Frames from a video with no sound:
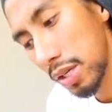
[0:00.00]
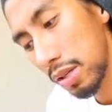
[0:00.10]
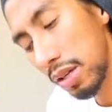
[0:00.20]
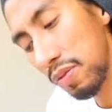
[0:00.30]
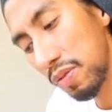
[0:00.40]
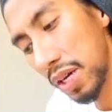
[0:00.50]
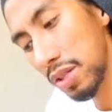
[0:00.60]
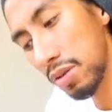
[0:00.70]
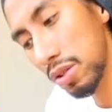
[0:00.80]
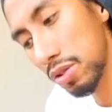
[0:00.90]
they
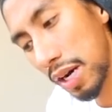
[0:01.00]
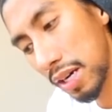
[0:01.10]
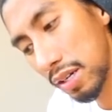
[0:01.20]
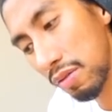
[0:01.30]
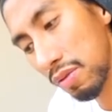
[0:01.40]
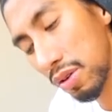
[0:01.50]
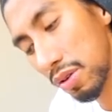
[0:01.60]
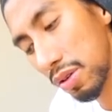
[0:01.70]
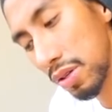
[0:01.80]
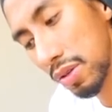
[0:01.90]
find you attractive
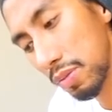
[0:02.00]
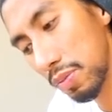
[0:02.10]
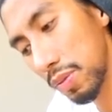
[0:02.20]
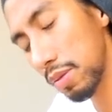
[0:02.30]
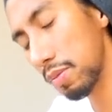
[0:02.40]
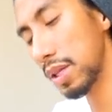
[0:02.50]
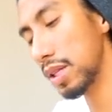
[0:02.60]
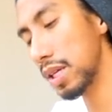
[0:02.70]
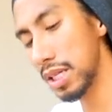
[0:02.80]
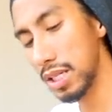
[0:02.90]
or you know
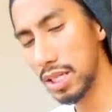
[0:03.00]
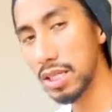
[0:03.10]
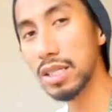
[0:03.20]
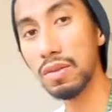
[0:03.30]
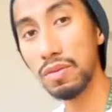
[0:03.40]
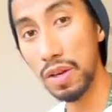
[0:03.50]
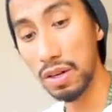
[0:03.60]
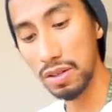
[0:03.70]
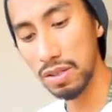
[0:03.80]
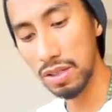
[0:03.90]
but this is a
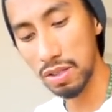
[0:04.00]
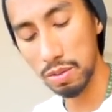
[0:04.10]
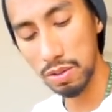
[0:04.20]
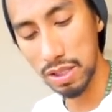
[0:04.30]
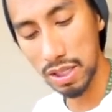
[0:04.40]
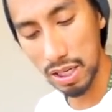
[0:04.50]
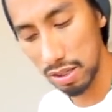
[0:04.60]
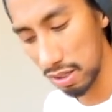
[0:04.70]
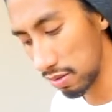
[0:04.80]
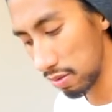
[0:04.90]
very sexual
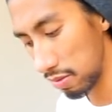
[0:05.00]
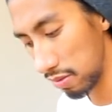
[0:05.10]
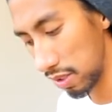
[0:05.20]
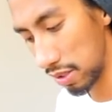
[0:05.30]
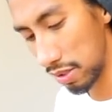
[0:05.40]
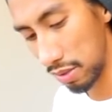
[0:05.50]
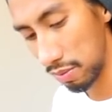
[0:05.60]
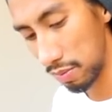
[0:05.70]
desire that's what i'm feeling here